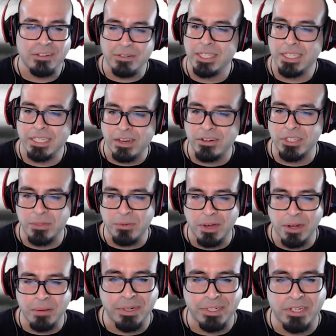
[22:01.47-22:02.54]
Do you seriously
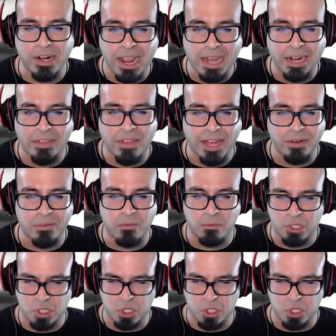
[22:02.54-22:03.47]
to put your hand in that